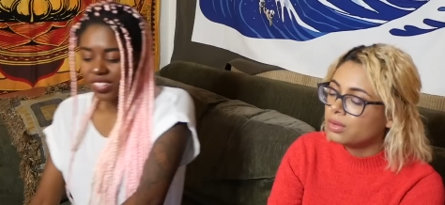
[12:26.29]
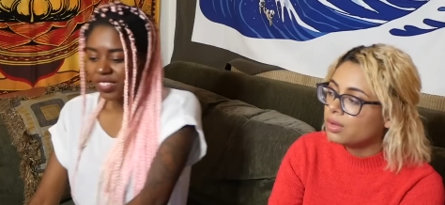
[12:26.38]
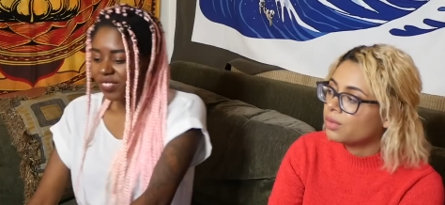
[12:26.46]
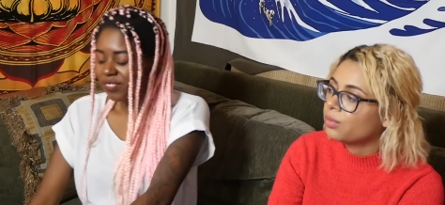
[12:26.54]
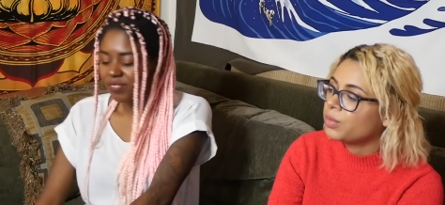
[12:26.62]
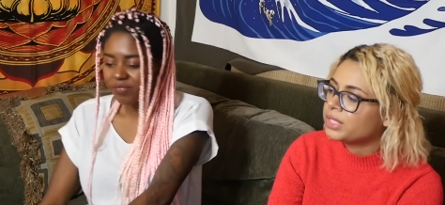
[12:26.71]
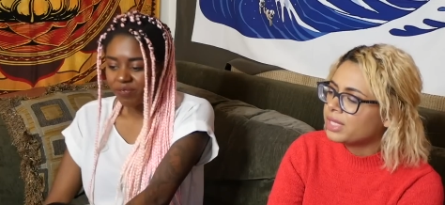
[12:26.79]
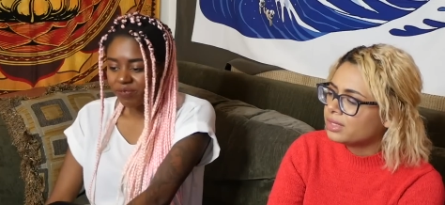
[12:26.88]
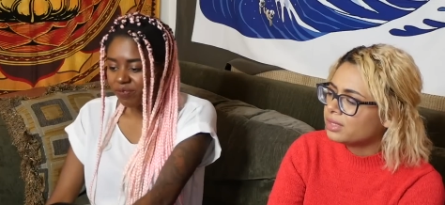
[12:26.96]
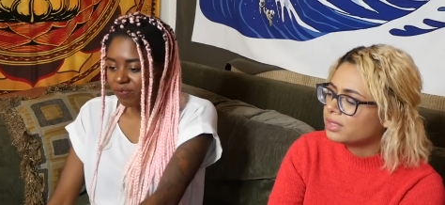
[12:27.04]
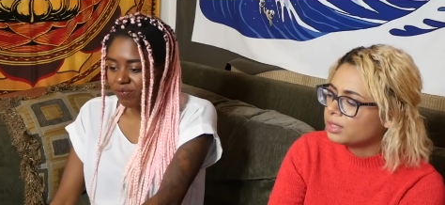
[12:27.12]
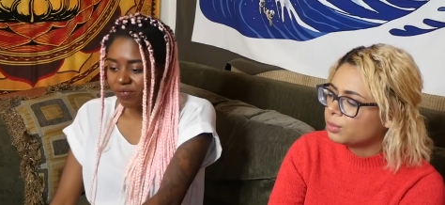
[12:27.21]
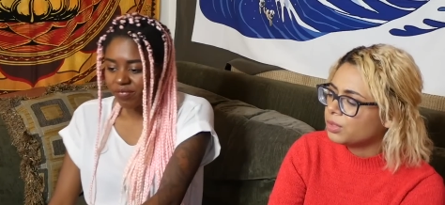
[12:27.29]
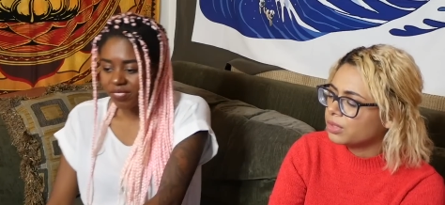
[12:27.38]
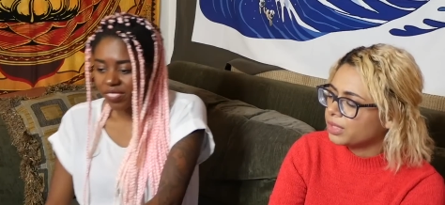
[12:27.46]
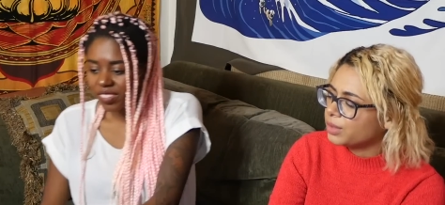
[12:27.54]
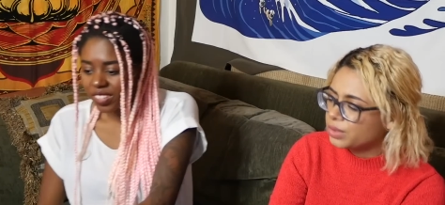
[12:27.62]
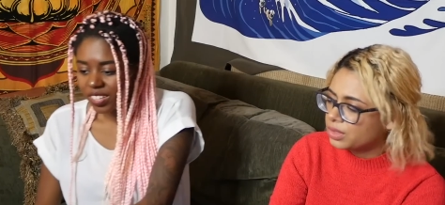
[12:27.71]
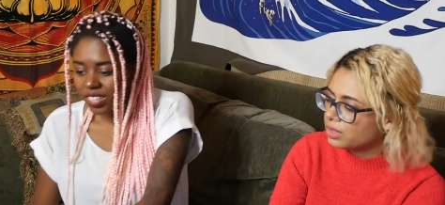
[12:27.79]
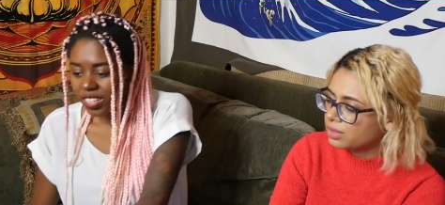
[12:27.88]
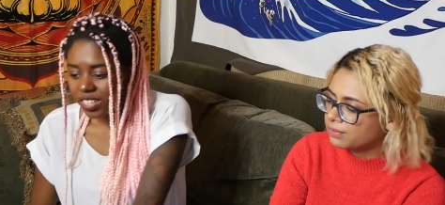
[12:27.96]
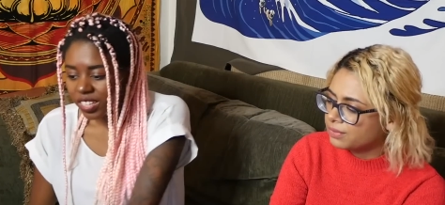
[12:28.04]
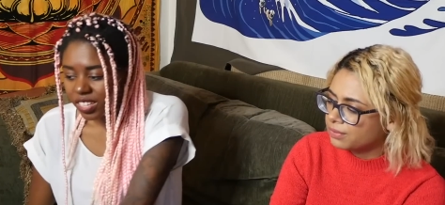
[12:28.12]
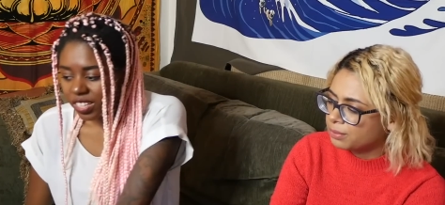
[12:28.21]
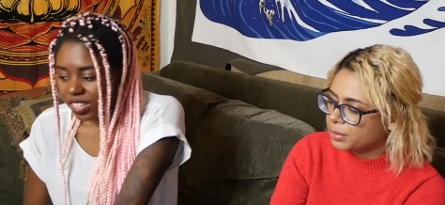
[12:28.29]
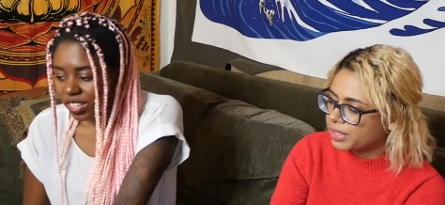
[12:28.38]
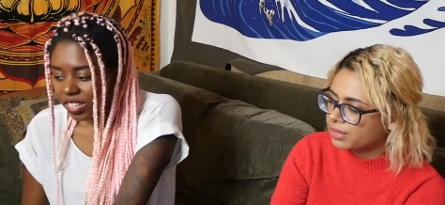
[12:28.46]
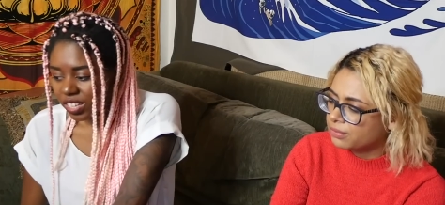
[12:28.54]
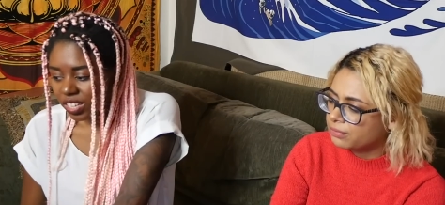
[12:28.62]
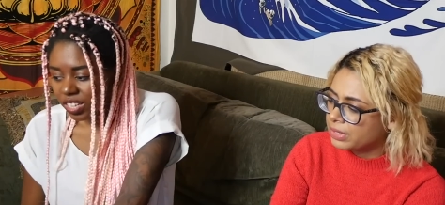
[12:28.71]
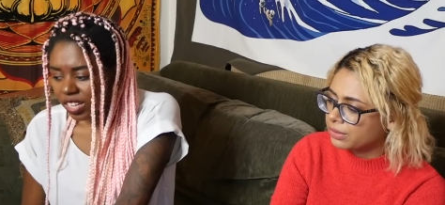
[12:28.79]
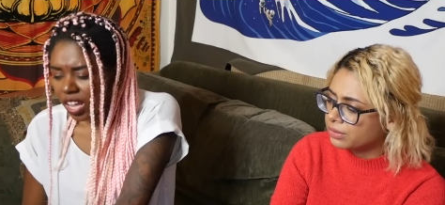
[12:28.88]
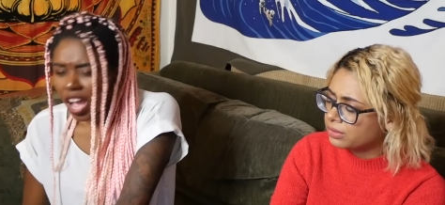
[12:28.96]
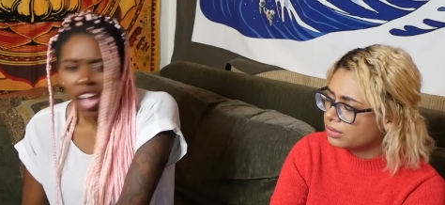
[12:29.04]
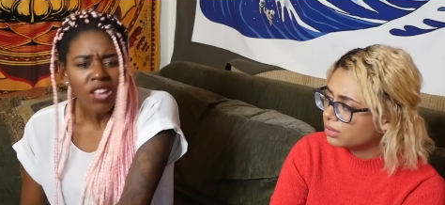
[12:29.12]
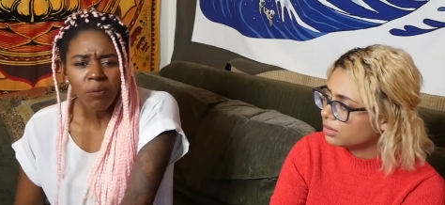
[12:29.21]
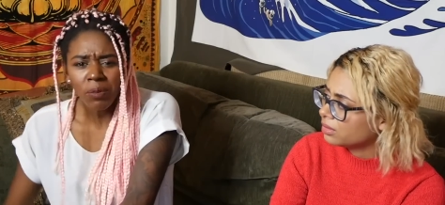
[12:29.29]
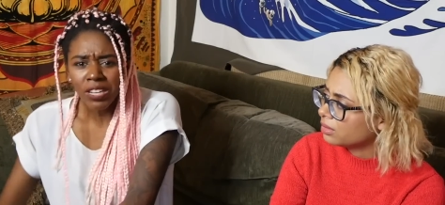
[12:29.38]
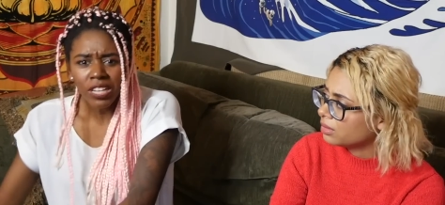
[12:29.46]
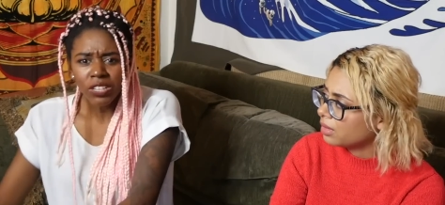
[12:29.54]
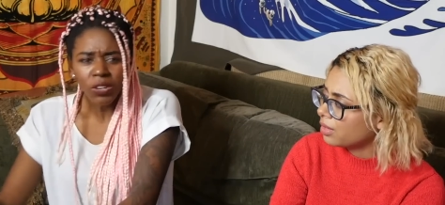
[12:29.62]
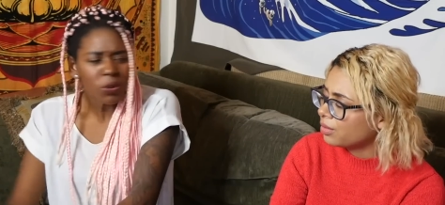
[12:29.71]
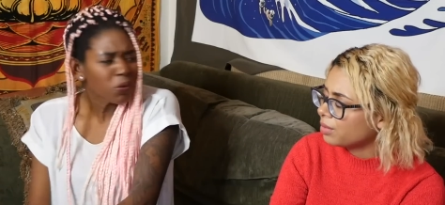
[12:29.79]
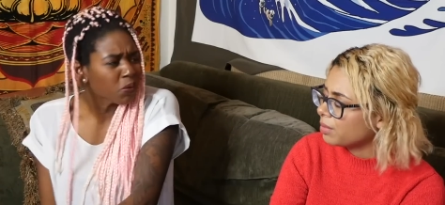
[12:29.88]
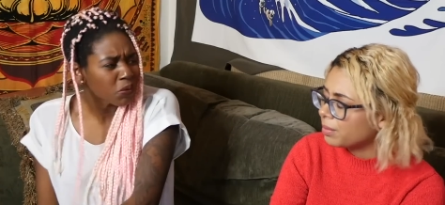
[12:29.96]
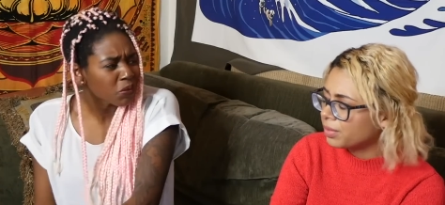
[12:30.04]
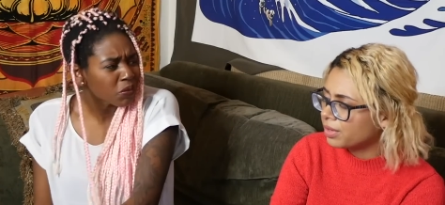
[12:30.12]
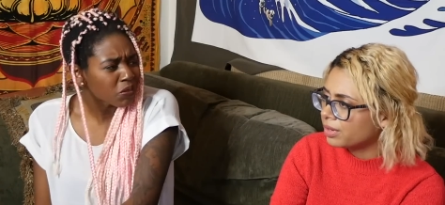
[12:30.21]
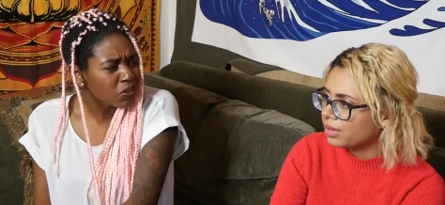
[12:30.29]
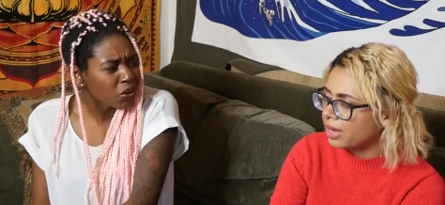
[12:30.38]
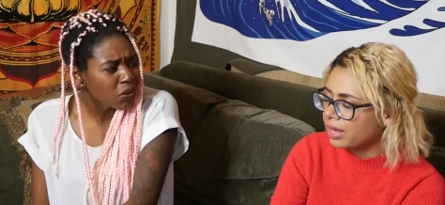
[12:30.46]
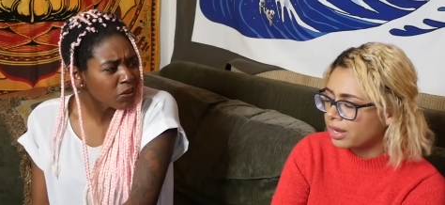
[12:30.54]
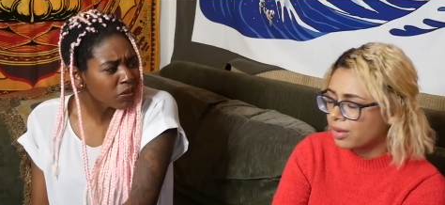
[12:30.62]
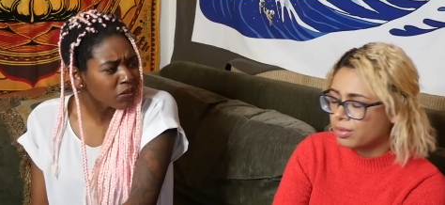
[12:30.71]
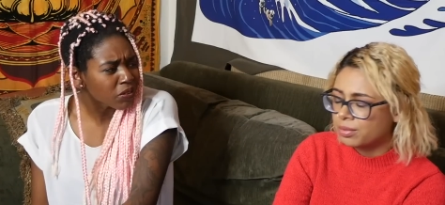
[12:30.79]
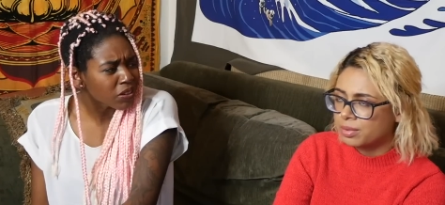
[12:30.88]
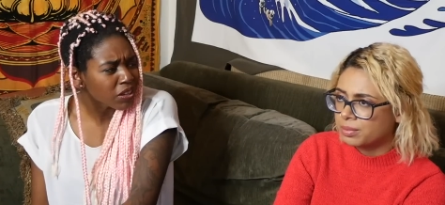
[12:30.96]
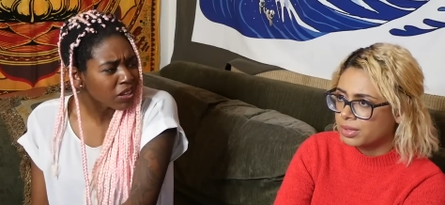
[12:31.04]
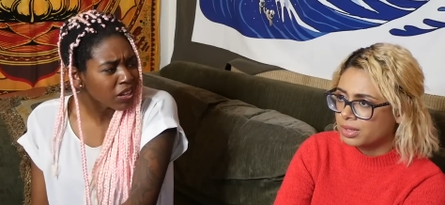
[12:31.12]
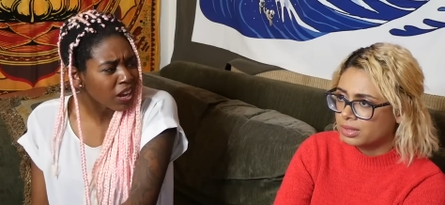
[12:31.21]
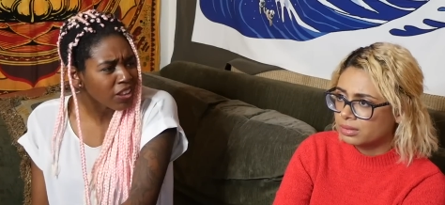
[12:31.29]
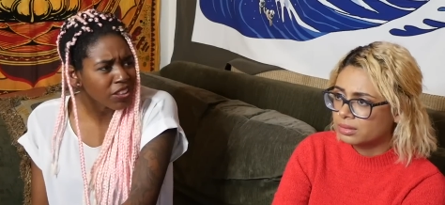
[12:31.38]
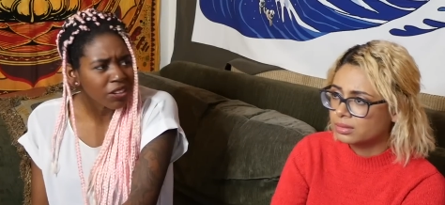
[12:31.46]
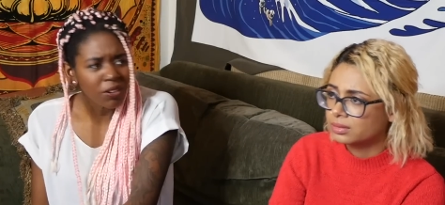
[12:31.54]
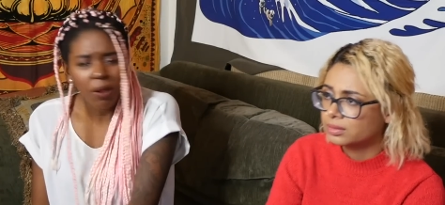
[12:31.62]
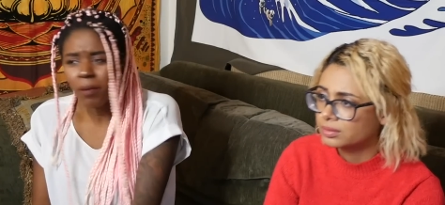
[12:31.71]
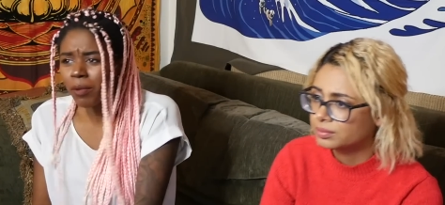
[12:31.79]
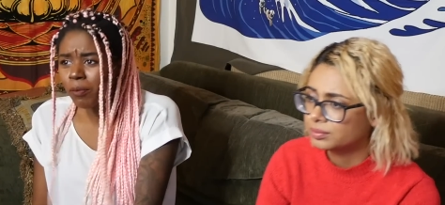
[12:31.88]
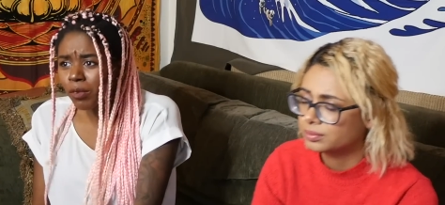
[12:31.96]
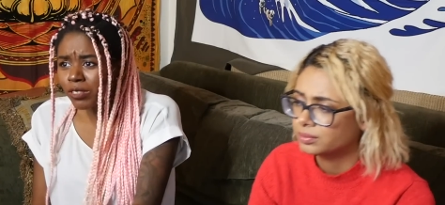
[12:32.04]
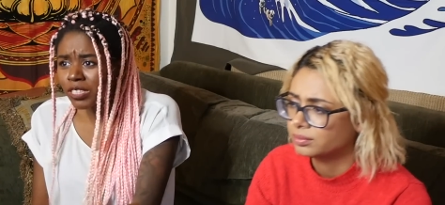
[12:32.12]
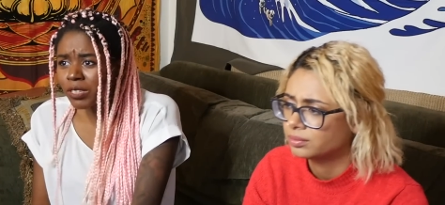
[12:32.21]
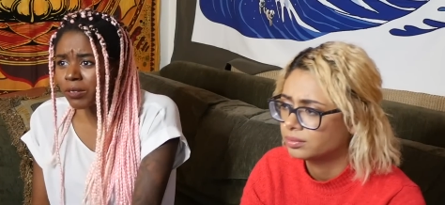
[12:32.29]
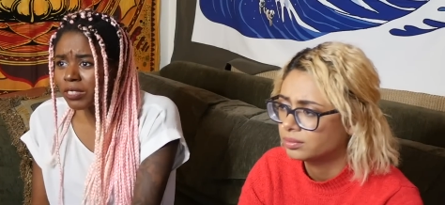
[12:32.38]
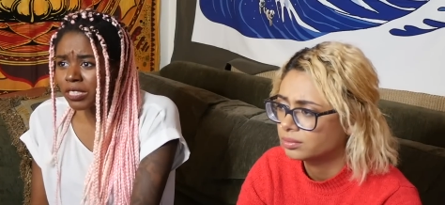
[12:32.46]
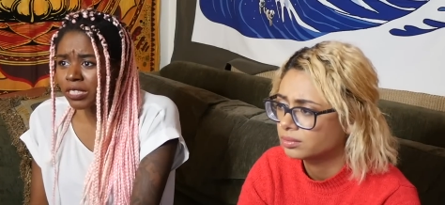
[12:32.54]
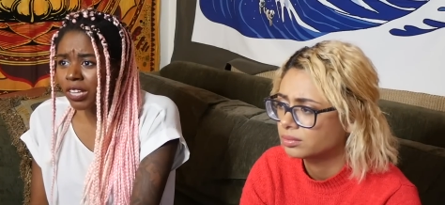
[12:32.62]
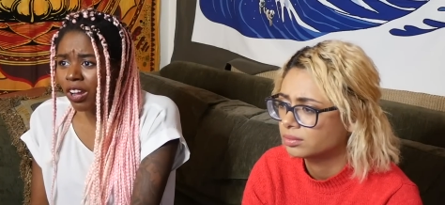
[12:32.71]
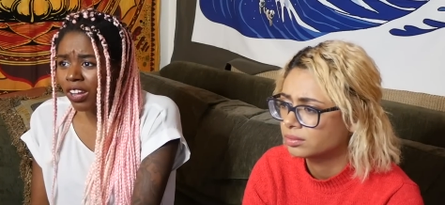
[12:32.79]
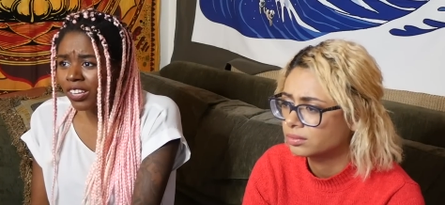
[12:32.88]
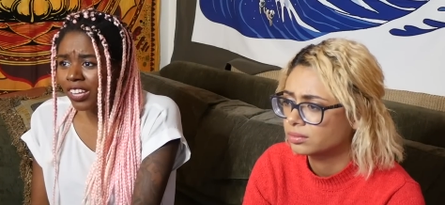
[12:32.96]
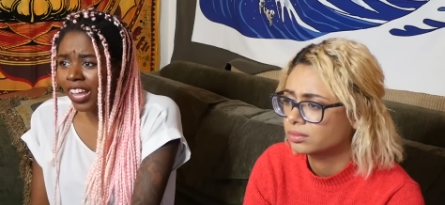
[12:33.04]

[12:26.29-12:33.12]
Speaker 1: know. Was that the stipulation if the plan failed? But that, no, I remember. no, I can't remember. I
Speaker 2: think I mean mostly it was on